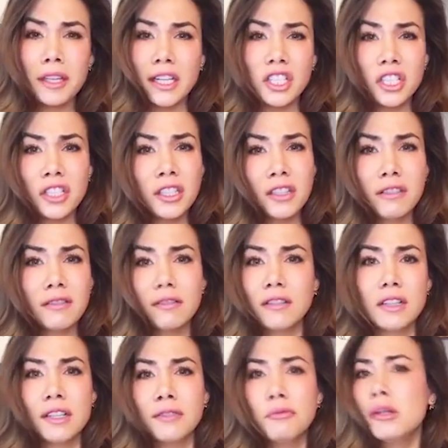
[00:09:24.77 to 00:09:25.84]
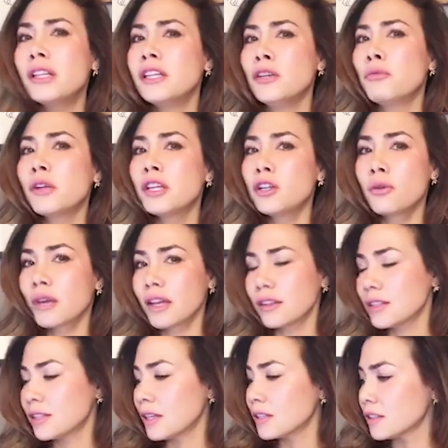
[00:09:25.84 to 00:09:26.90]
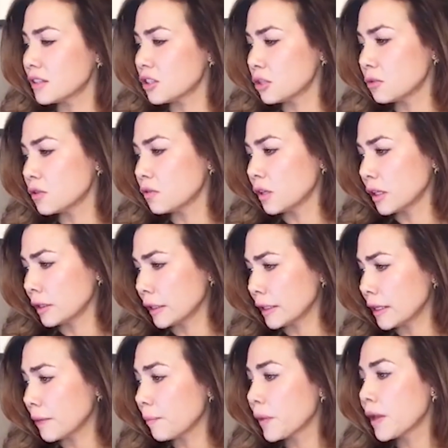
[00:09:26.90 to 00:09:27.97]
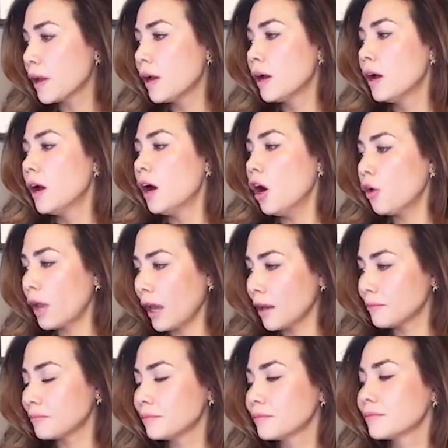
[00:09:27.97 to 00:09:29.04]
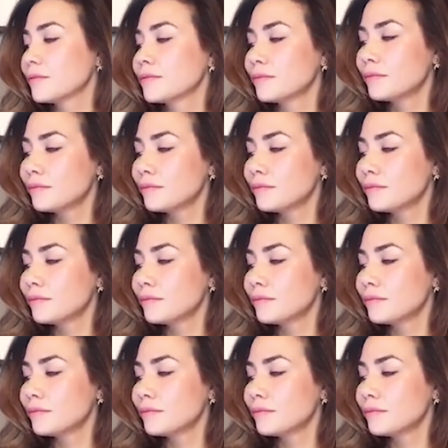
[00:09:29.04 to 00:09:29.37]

But like you really don't get the sense that she was feeling like that. Okay,